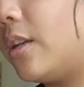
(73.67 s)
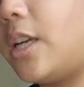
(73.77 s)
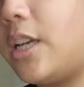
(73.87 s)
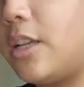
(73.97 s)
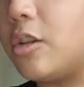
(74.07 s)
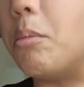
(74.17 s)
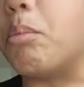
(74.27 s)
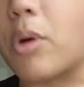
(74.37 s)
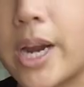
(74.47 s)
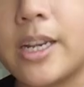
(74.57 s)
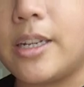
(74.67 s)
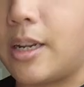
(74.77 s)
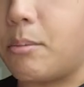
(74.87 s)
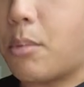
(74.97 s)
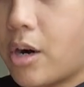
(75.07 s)
getting into
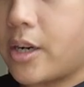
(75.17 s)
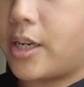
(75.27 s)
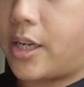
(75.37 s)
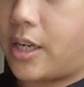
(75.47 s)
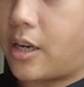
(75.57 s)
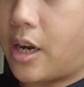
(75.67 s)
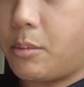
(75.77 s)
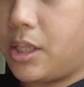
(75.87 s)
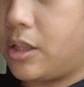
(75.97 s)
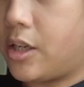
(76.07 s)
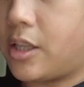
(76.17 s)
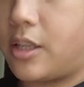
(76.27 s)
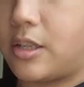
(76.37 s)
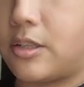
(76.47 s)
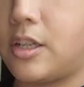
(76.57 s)
branding, marketing. I mean, look at this.